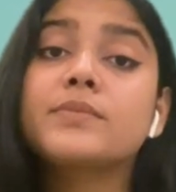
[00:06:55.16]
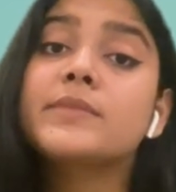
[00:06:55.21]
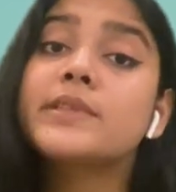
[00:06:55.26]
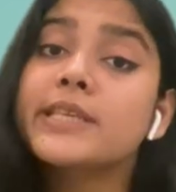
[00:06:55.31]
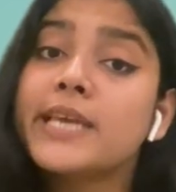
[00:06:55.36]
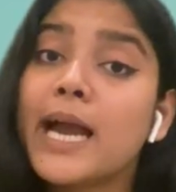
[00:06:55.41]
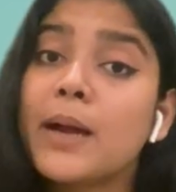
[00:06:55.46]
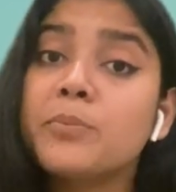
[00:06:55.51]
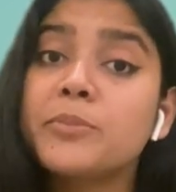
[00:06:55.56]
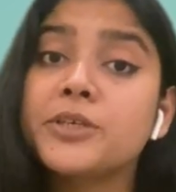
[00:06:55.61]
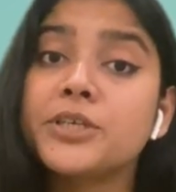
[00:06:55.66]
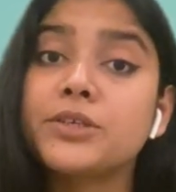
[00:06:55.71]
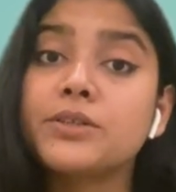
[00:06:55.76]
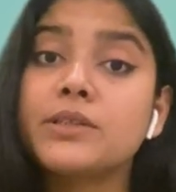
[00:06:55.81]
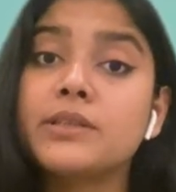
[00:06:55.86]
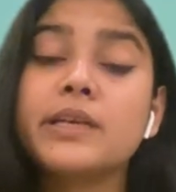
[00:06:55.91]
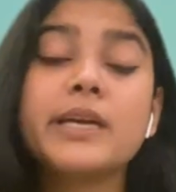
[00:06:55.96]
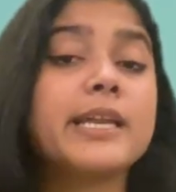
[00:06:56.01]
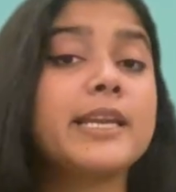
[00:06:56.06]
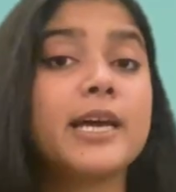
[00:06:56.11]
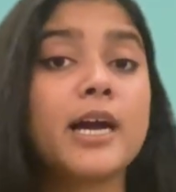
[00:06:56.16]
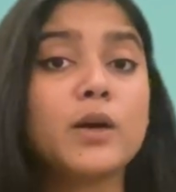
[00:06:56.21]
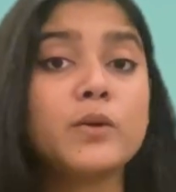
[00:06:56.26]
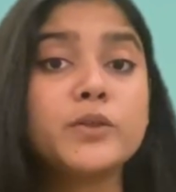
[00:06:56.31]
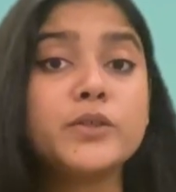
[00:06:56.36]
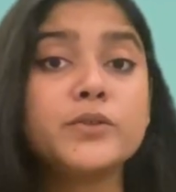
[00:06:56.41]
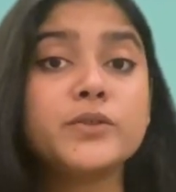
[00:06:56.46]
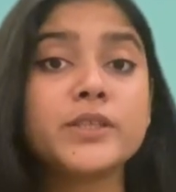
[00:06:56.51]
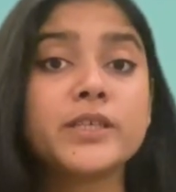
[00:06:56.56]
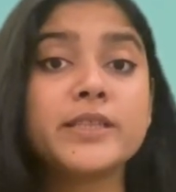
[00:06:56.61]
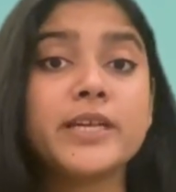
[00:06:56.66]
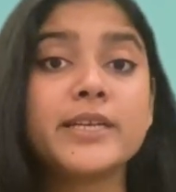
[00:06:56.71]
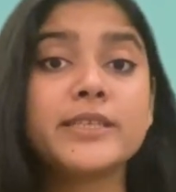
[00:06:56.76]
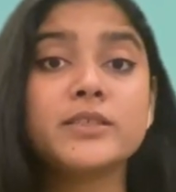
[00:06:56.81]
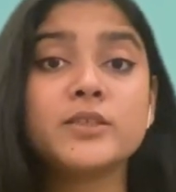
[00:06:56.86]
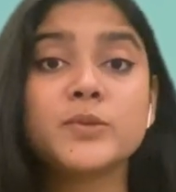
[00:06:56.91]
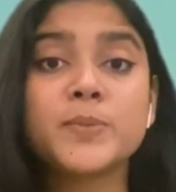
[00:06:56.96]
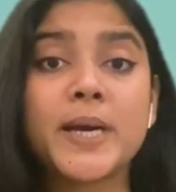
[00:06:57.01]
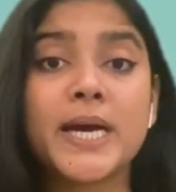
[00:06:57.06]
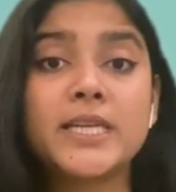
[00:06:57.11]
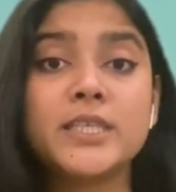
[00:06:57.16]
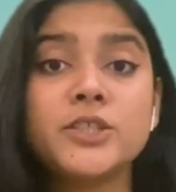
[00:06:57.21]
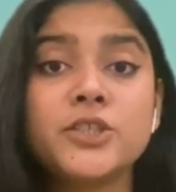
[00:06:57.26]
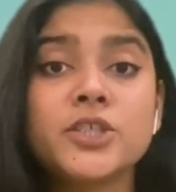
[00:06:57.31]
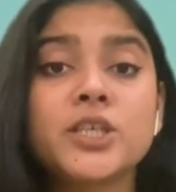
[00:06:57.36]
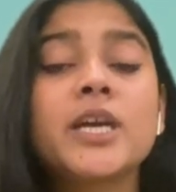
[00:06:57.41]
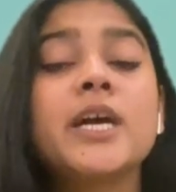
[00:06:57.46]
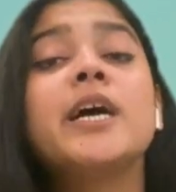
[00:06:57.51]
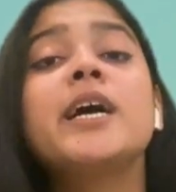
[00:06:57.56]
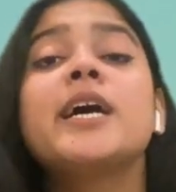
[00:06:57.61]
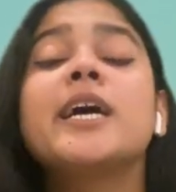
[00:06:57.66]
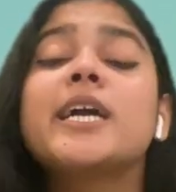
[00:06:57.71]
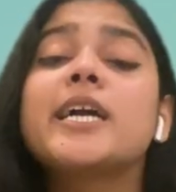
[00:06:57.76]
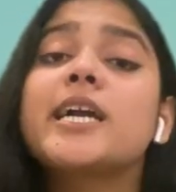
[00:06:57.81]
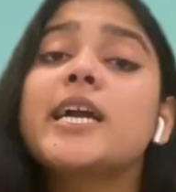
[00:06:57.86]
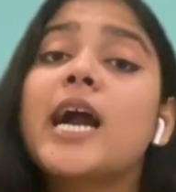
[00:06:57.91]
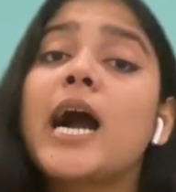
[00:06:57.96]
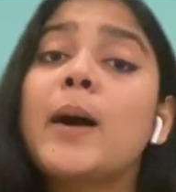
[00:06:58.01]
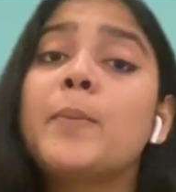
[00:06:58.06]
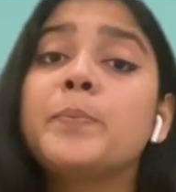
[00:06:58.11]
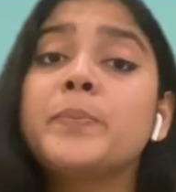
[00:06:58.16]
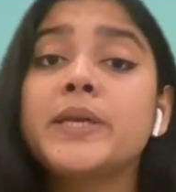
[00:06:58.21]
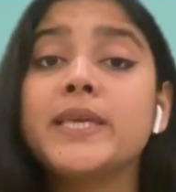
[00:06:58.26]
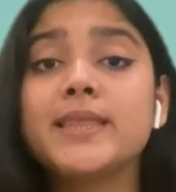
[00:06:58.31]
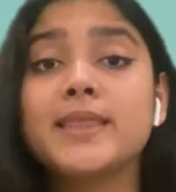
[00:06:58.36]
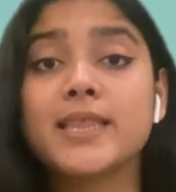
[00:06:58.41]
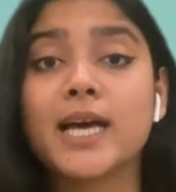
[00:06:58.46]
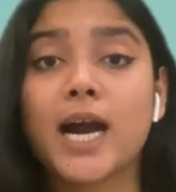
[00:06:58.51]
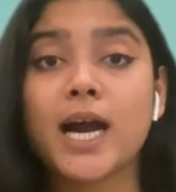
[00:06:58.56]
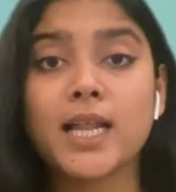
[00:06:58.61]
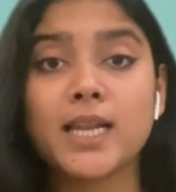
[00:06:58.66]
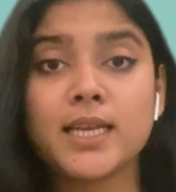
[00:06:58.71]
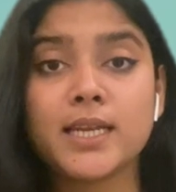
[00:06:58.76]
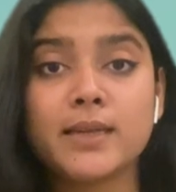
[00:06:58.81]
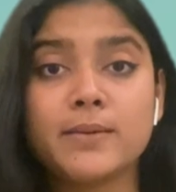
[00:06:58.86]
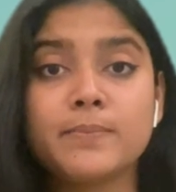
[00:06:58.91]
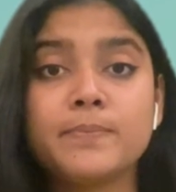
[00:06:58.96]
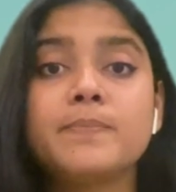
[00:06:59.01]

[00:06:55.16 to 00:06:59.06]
capital. And how do you say that in Spanish? Capital.